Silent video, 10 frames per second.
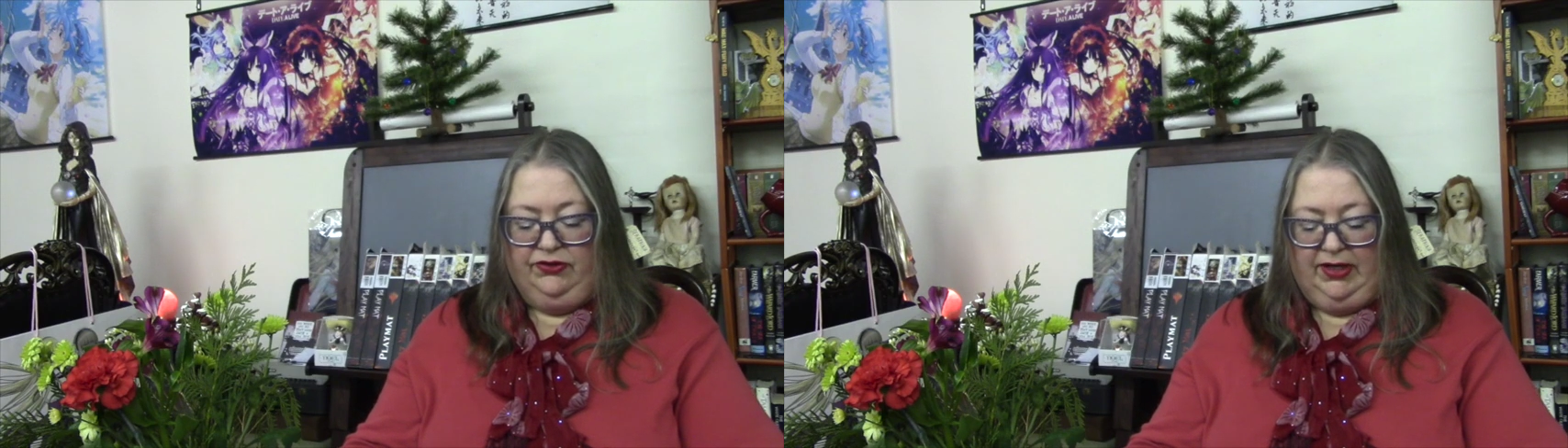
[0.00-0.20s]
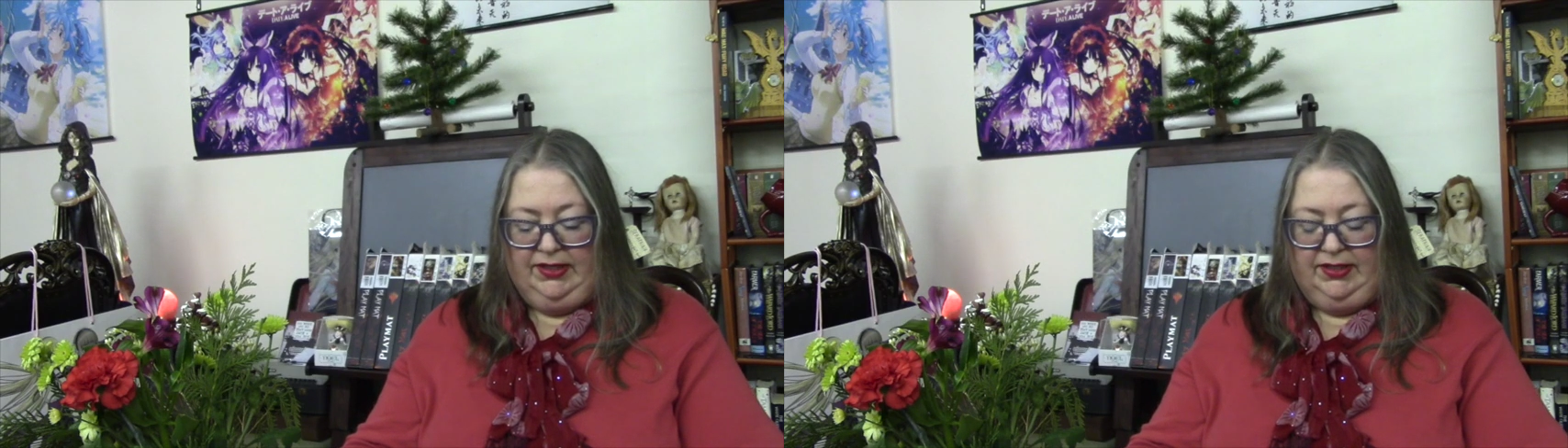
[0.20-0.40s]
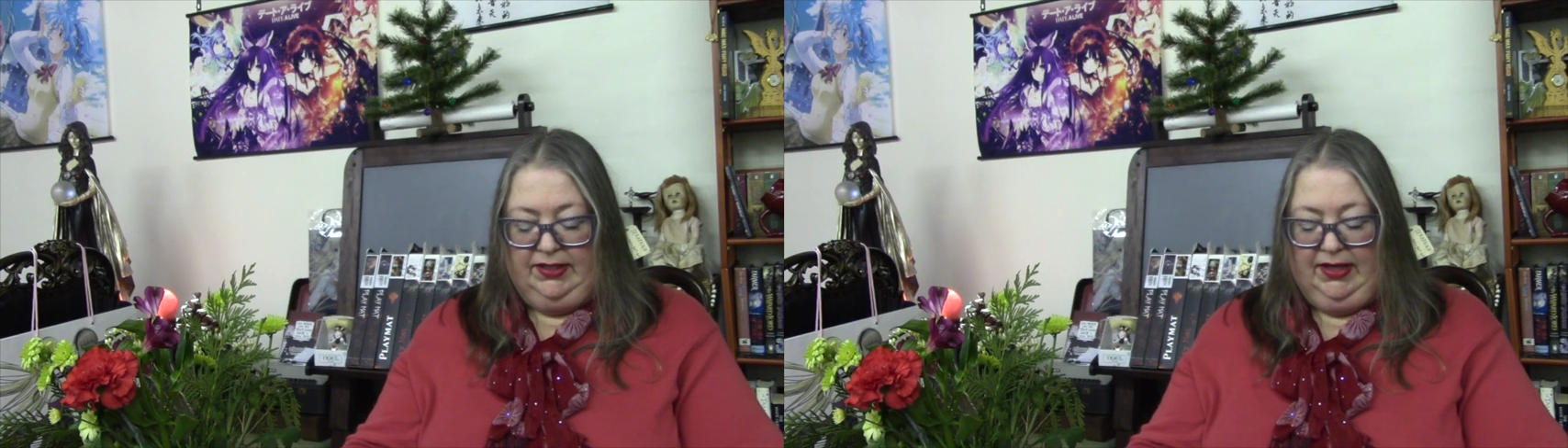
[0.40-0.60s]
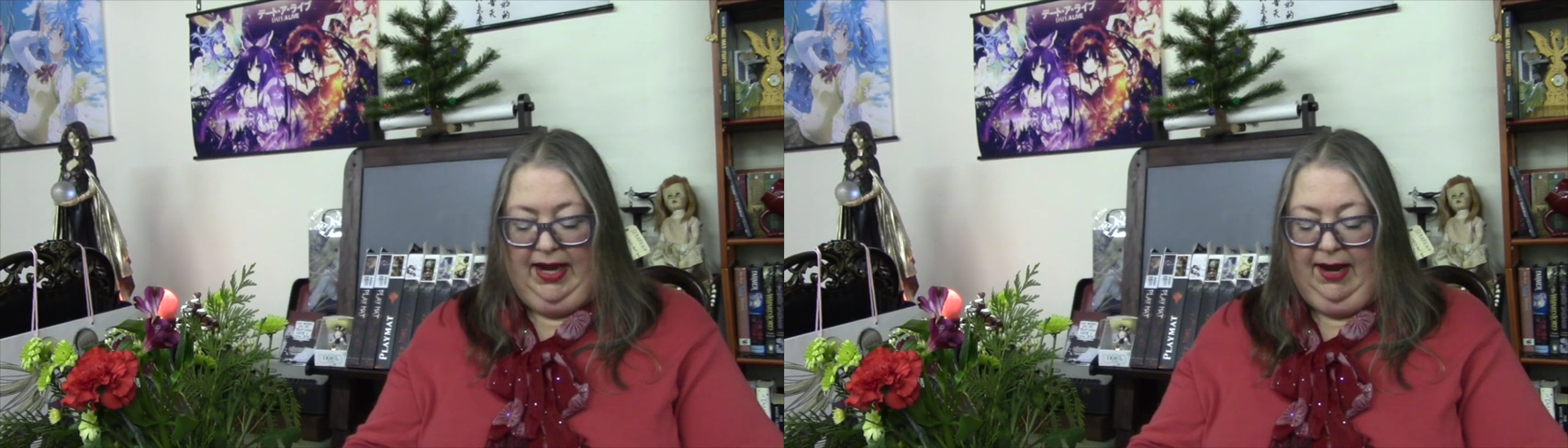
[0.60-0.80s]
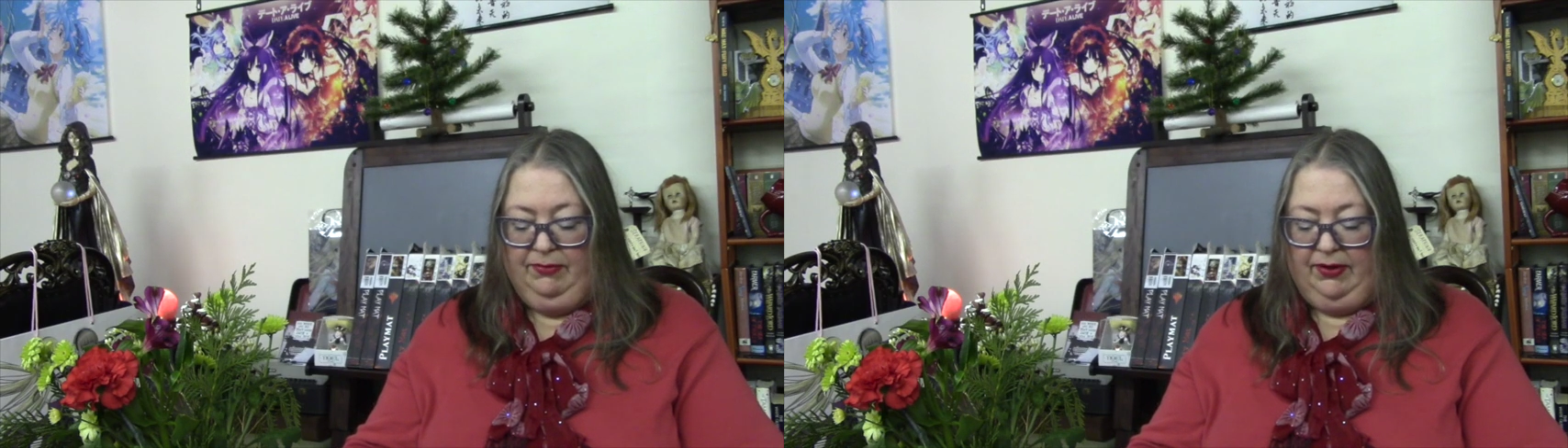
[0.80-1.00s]
Justice
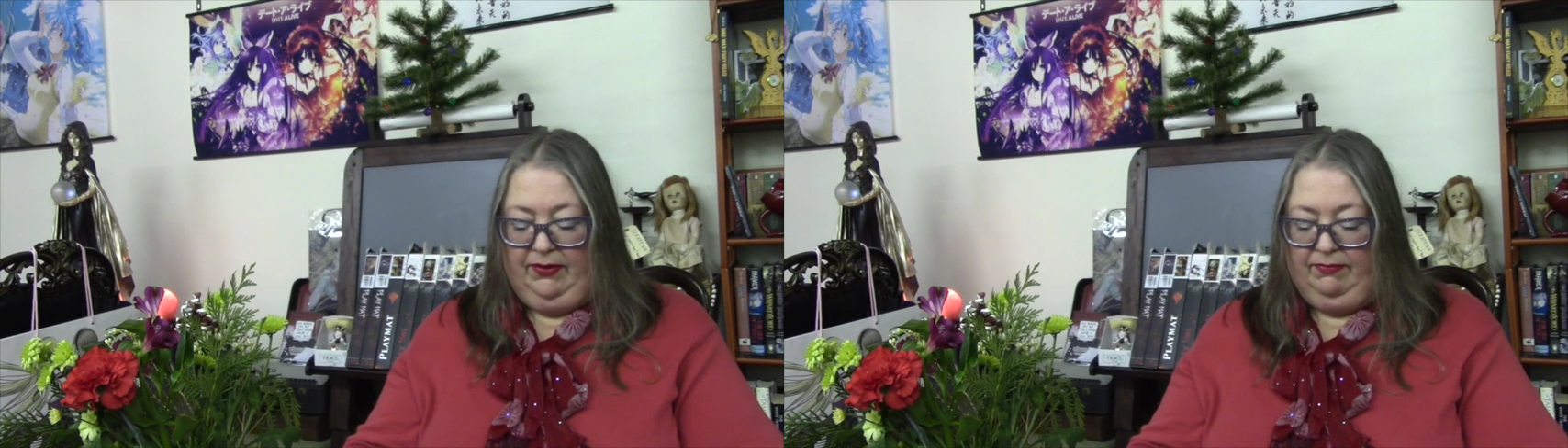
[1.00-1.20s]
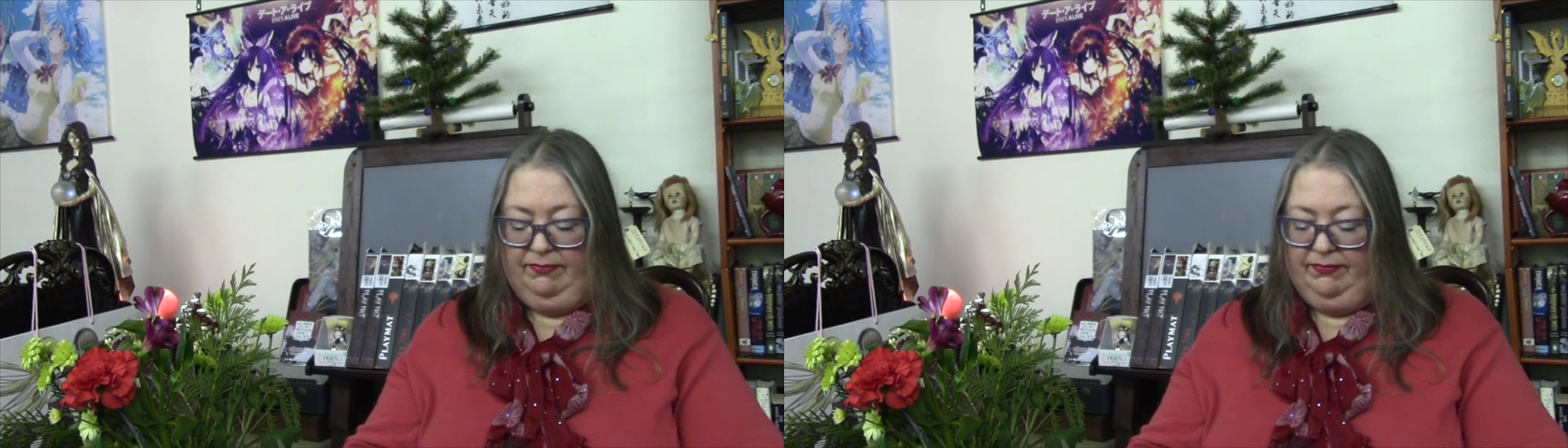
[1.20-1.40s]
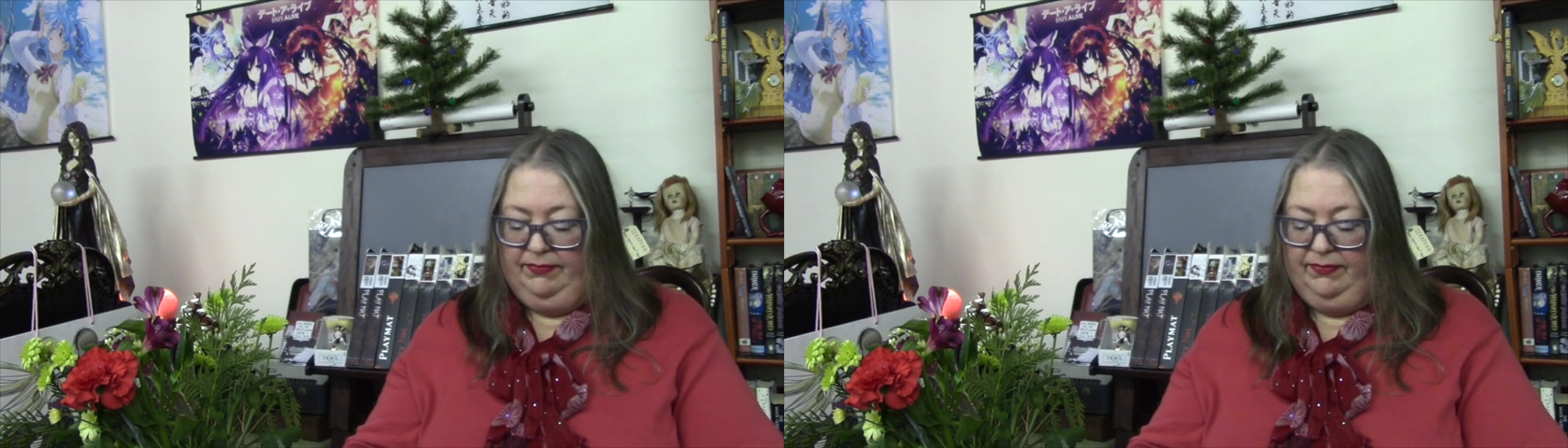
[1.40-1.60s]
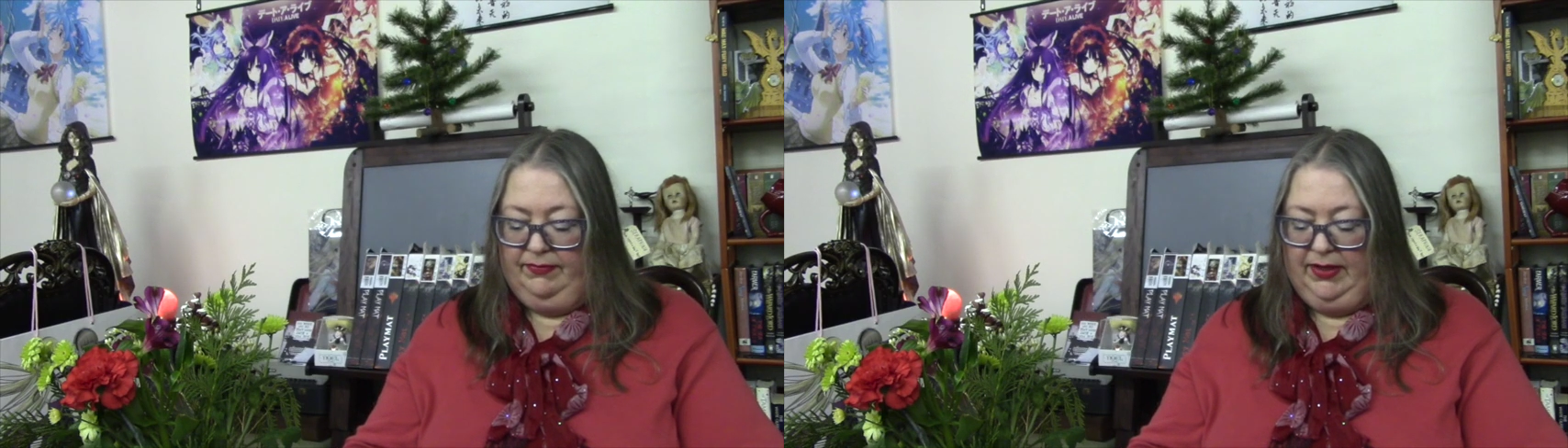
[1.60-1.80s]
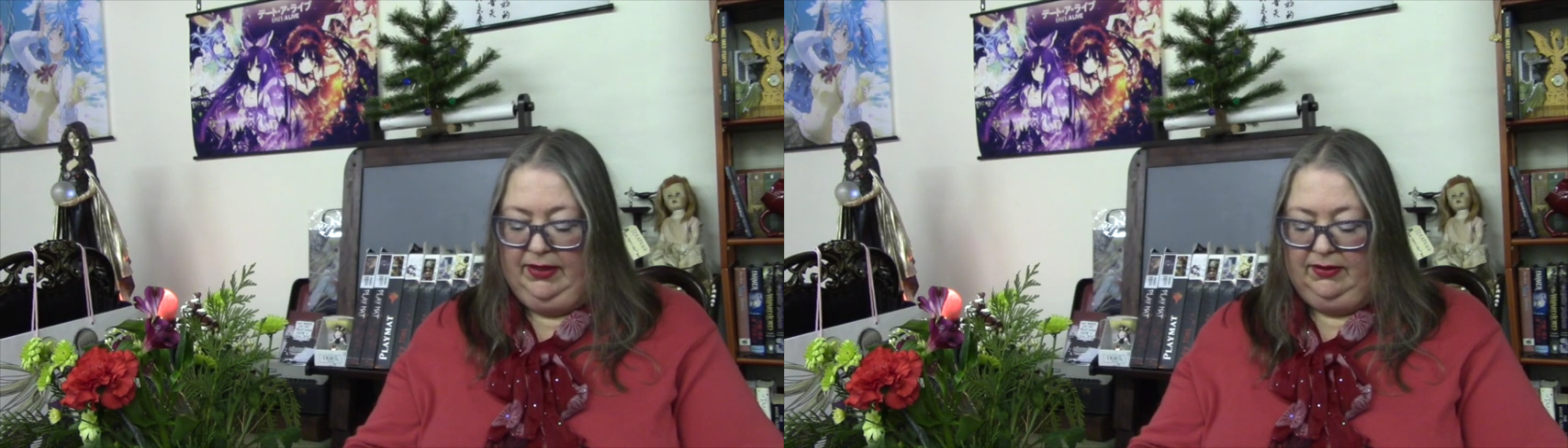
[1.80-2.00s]
Cameron
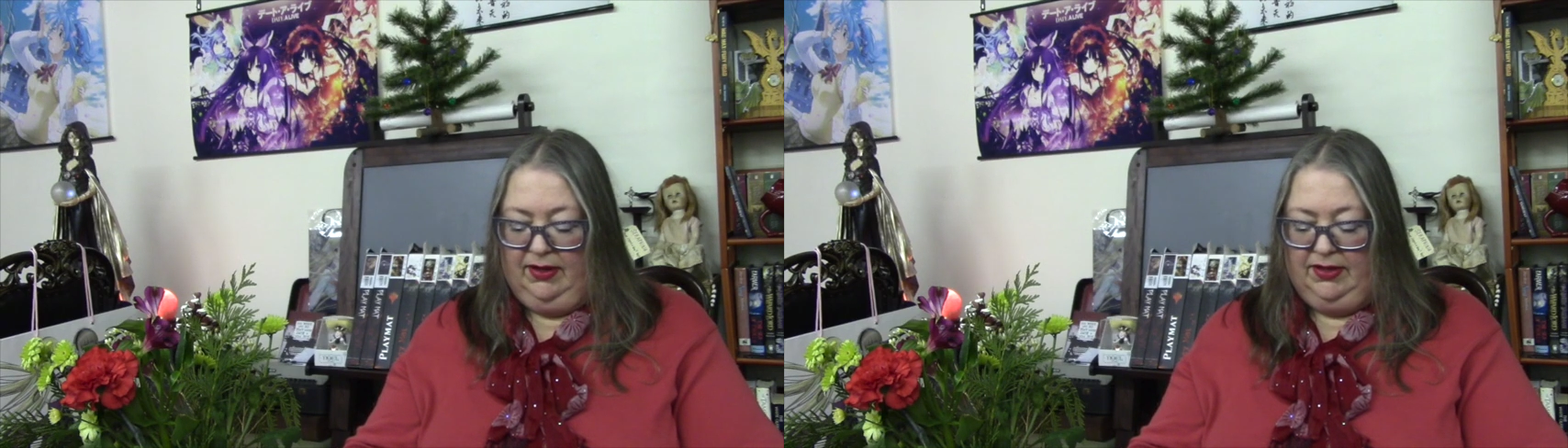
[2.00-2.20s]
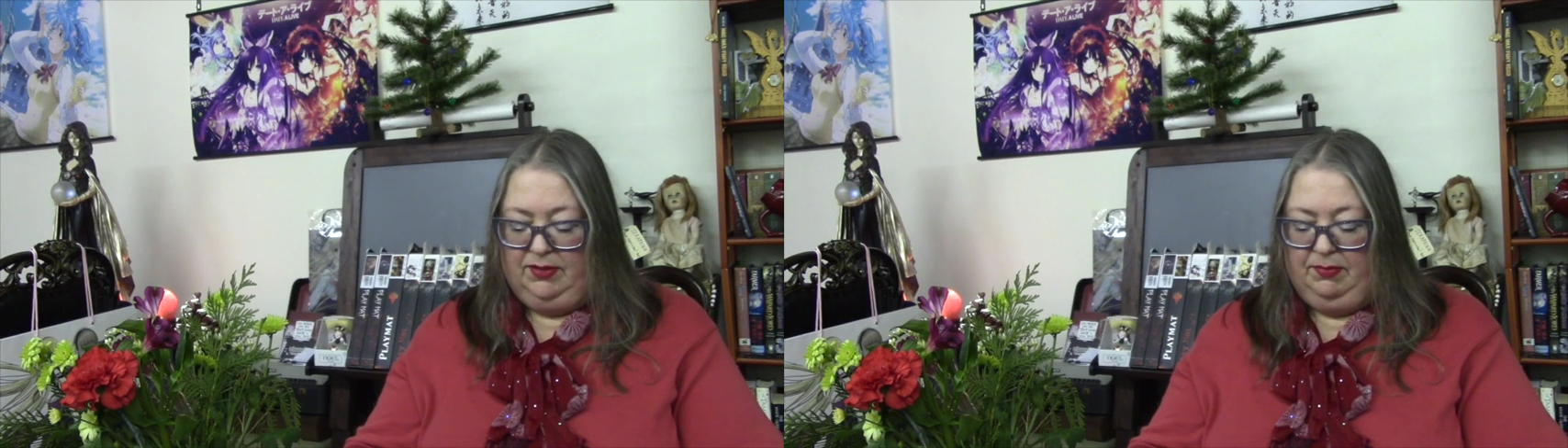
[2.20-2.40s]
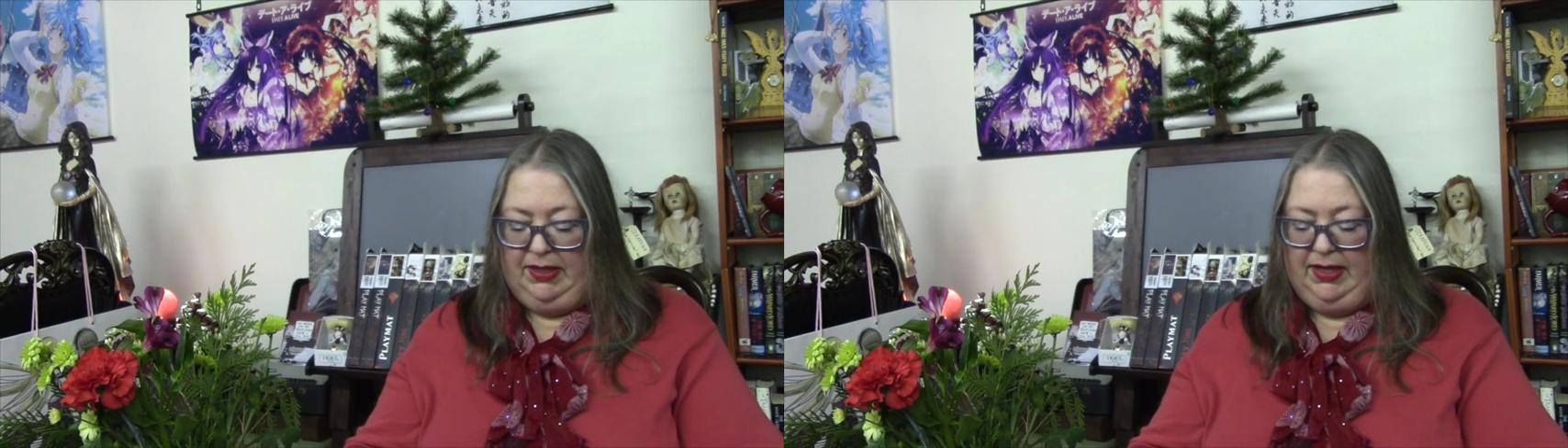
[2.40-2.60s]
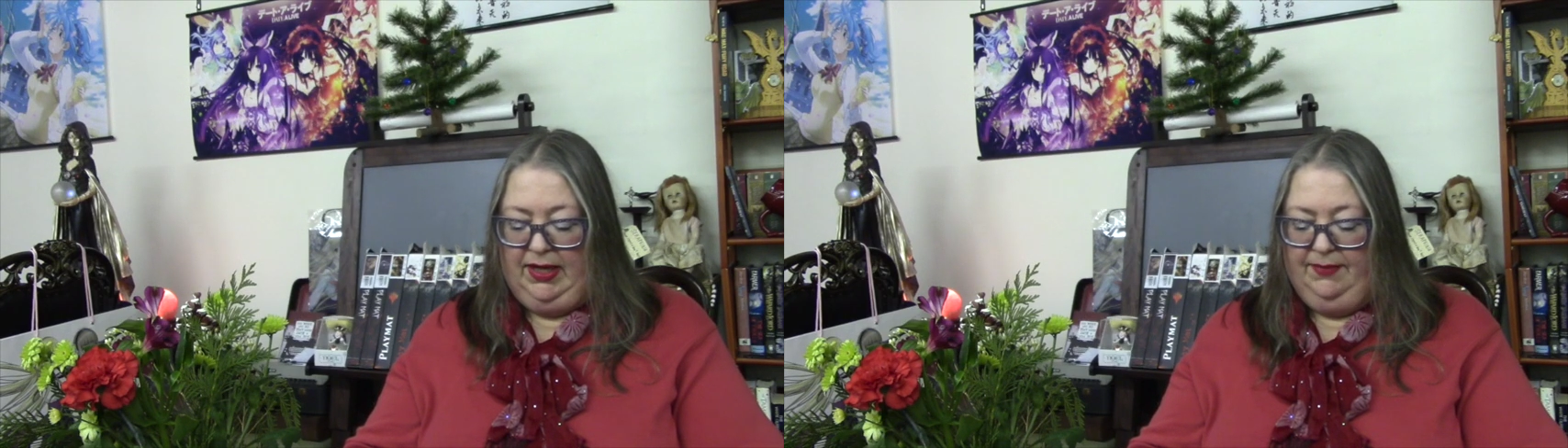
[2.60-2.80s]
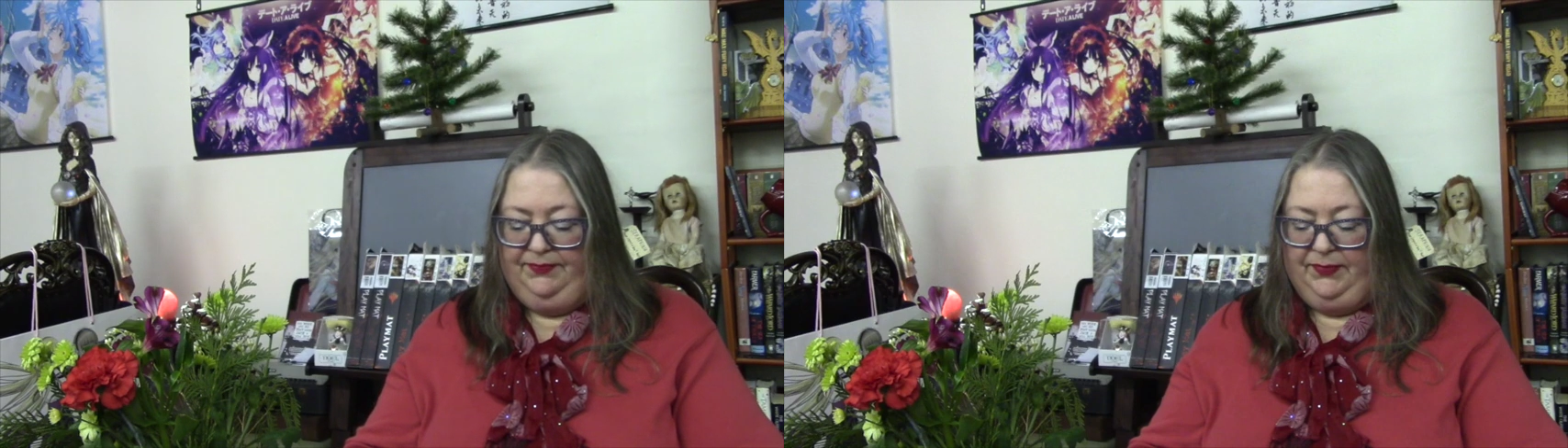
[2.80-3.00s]
that Clause B